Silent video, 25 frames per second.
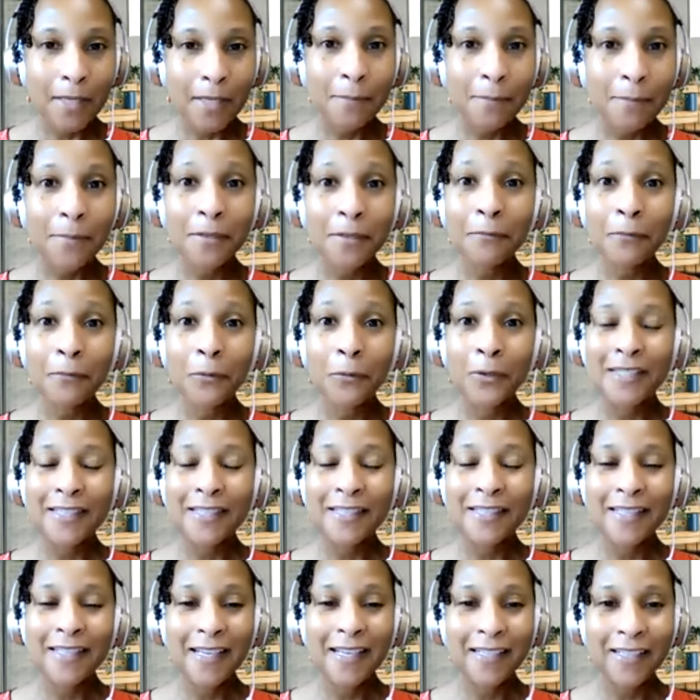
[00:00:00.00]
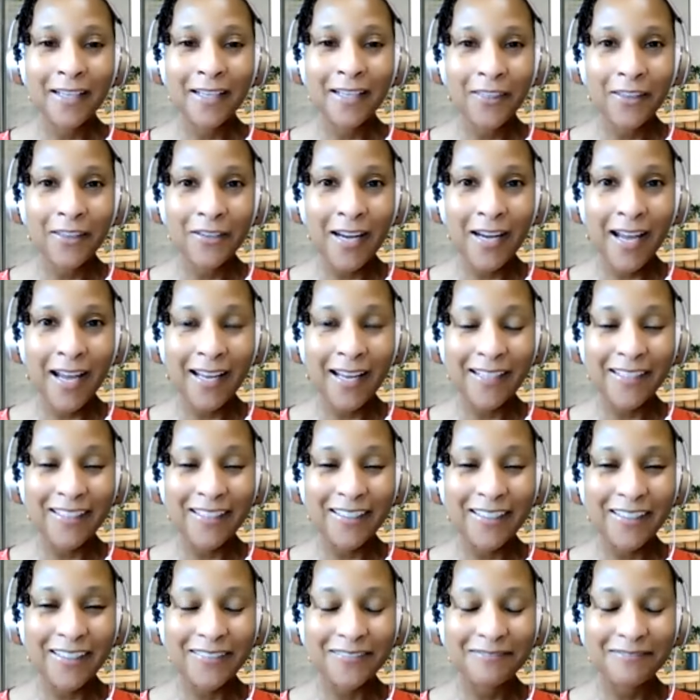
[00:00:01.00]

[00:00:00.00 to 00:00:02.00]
before seeing another doctor.